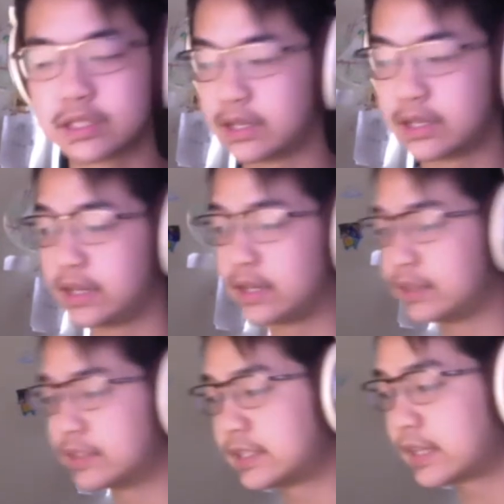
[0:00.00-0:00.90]
and the
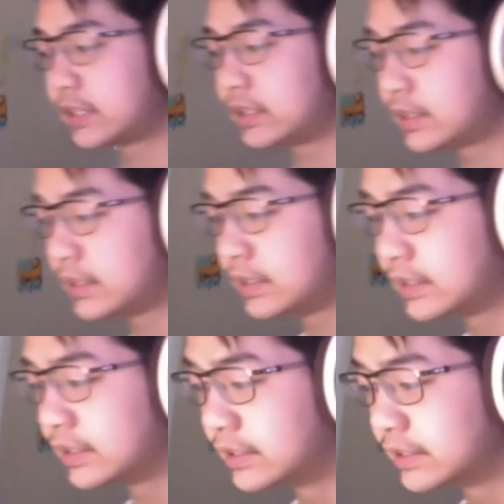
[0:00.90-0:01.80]
second
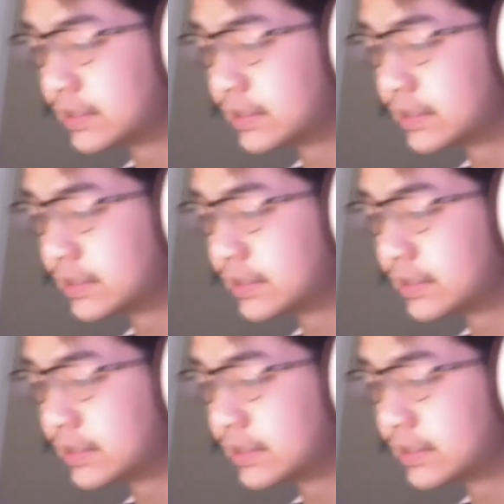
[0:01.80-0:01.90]
is